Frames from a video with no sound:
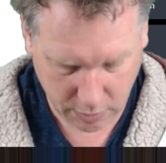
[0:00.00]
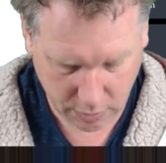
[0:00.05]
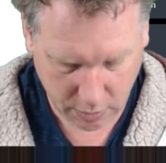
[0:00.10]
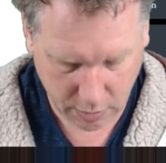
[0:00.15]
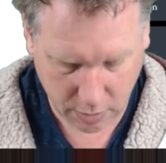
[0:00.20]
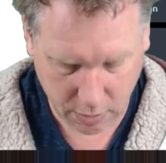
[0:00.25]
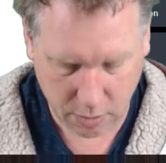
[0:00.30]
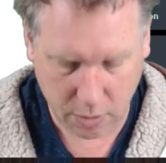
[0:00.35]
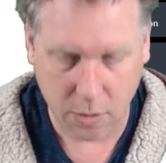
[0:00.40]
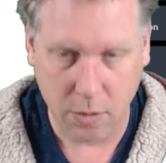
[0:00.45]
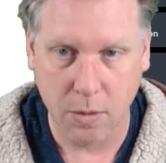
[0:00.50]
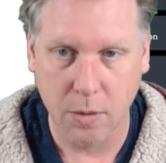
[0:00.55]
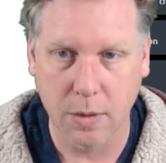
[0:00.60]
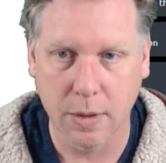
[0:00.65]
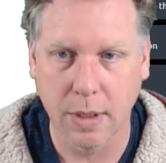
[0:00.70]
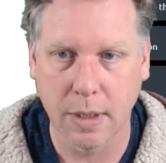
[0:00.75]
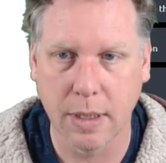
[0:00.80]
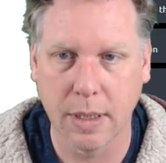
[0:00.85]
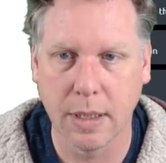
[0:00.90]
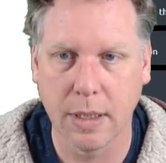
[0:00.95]
you
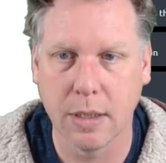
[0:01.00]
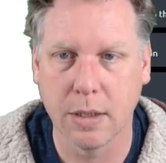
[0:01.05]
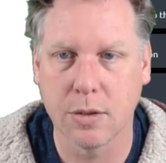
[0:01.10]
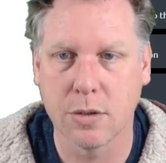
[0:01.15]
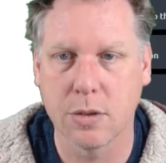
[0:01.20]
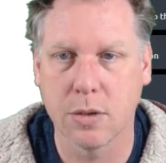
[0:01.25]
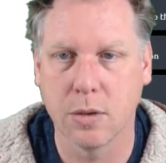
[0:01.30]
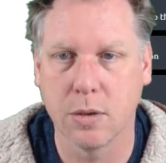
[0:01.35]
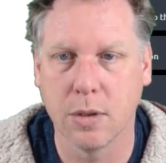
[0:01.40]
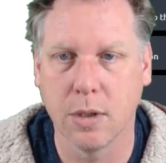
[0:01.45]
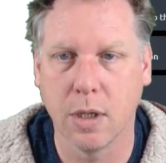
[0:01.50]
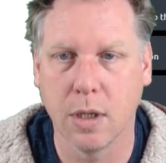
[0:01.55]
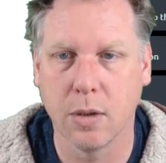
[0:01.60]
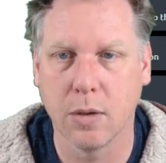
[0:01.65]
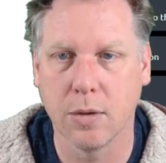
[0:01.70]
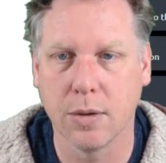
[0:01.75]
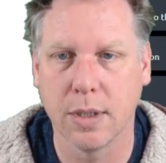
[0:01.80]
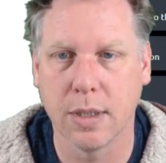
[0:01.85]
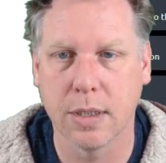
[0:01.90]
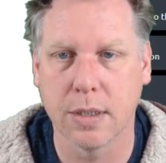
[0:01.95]
need to know
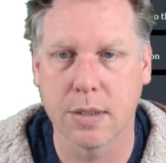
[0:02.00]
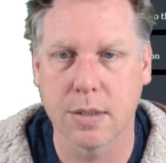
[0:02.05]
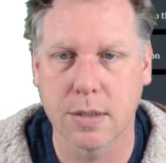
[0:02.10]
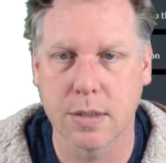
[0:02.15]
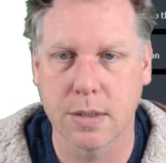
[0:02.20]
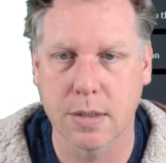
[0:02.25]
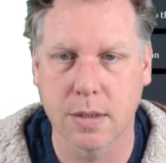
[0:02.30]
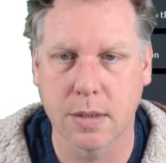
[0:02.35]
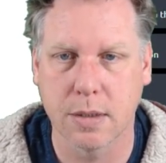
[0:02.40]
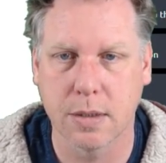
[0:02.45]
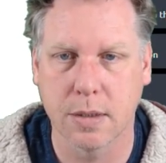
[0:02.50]
this.